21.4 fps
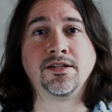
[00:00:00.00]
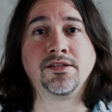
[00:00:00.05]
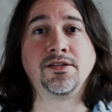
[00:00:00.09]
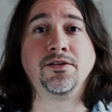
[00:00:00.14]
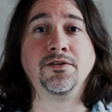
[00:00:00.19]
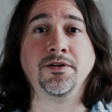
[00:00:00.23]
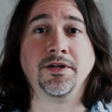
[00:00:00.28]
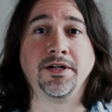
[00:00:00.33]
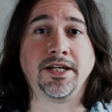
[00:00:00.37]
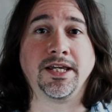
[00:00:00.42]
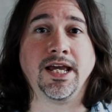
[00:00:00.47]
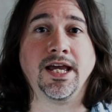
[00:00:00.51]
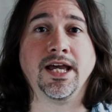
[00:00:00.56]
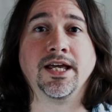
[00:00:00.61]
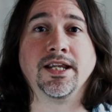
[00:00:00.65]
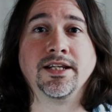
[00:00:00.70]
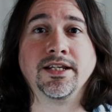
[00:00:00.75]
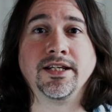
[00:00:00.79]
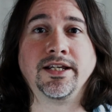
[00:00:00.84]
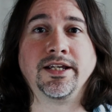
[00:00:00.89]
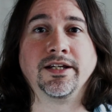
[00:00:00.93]
So
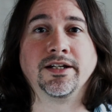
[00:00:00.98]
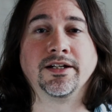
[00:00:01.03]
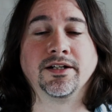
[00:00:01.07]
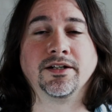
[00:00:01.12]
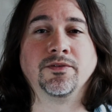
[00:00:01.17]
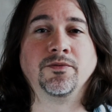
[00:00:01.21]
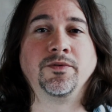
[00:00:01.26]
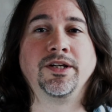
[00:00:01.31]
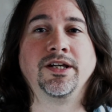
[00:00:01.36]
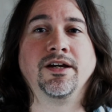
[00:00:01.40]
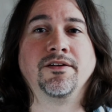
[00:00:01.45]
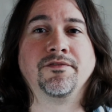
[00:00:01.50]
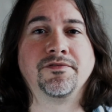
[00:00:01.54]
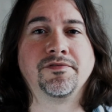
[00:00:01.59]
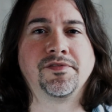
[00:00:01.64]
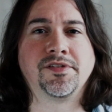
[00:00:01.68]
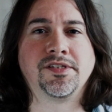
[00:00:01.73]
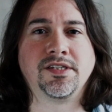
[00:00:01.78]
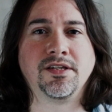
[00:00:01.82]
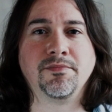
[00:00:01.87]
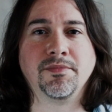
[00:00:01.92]
again, here we have
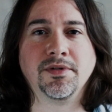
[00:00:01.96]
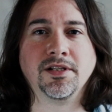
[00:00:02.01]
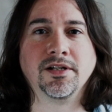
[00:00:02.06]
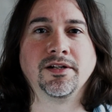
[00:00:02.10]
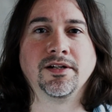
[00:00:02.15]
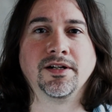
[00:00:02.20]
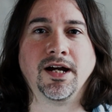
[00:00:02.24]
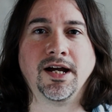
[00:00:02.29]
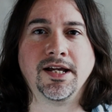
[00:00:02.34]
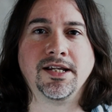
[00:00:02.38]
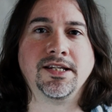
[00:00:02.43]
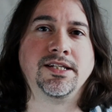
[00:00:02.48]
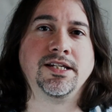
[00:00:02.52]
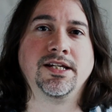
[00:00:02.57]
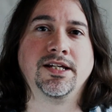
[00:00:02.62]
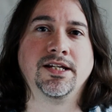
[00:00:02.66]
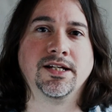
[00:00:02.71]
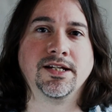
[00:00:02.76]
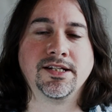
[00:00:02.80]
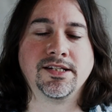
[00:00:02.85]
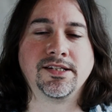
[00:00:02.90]
similar
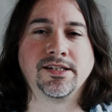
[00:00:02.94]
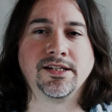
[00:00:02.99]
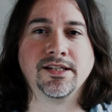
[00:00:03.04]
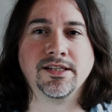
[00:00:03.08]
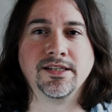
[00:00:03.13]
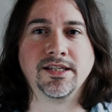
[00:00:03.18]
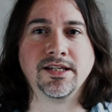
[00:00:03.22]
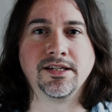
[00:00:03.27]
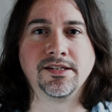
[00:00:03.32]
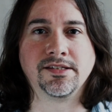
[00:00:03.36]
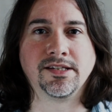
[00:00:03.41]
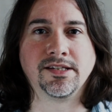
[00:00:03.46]
ideas in these